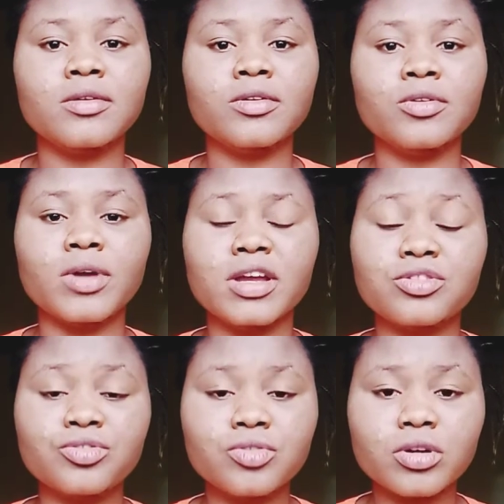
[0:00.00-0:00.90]
you
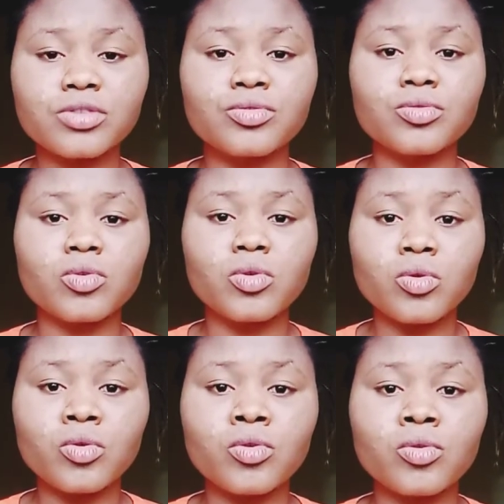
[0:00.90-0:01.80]
ensure to
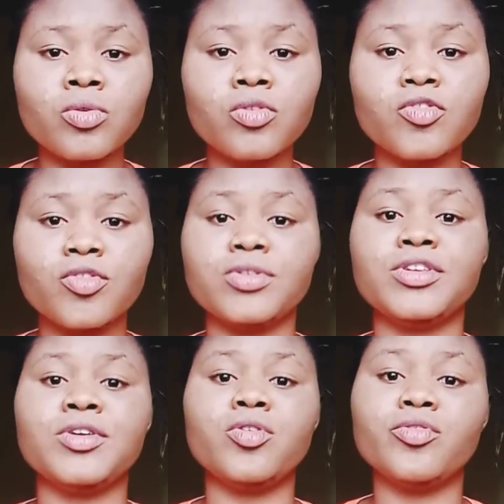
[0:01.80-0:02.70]
go for
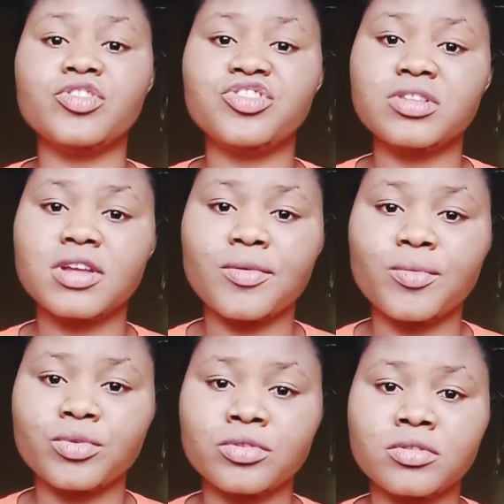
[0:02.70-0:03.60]
the original
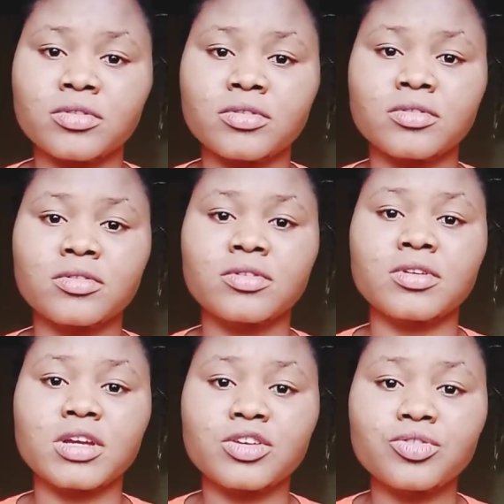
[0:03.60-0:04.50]
one.
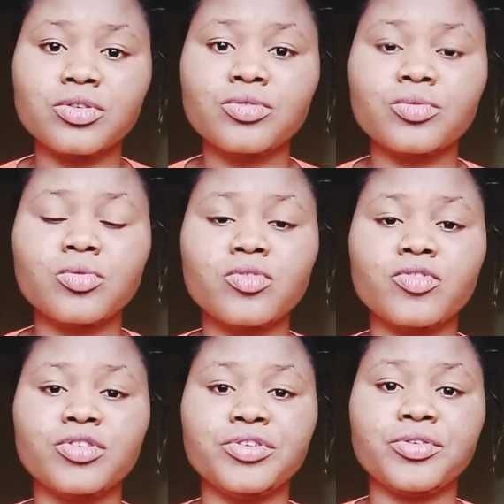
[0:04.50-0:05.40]
Ensure to go
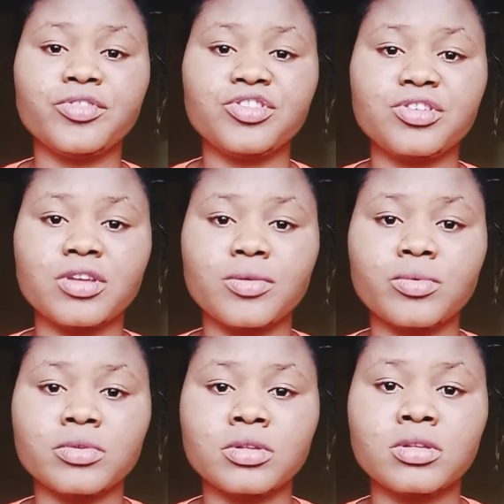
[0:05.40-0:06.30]
for the original
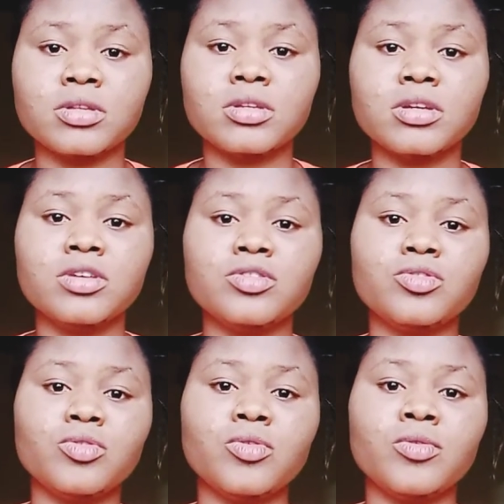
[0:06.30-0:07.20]
one.
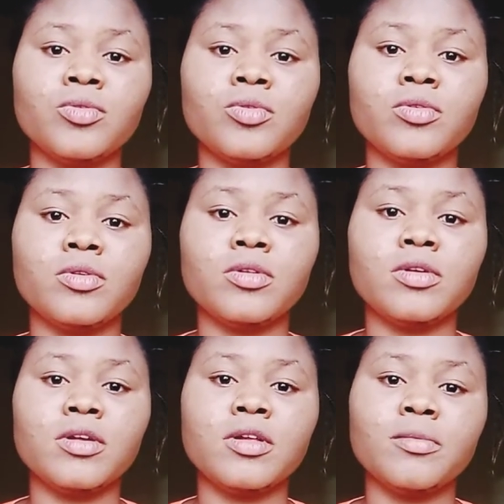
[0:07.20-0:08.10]
So
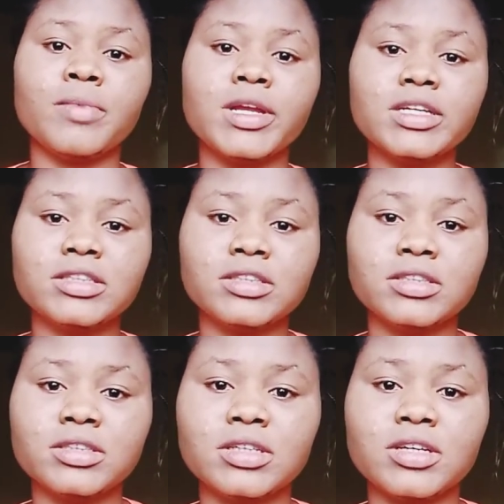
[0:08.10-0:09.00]
please,
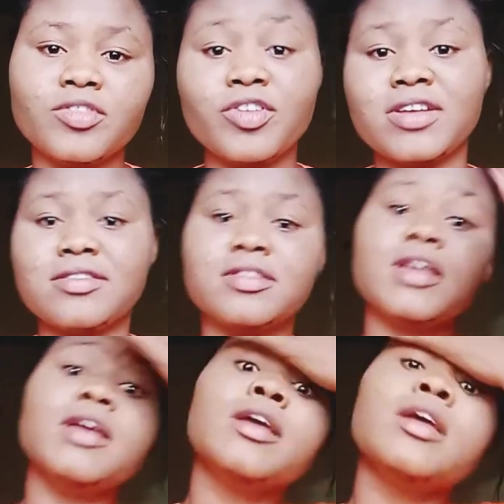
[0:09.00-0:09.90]
if you are still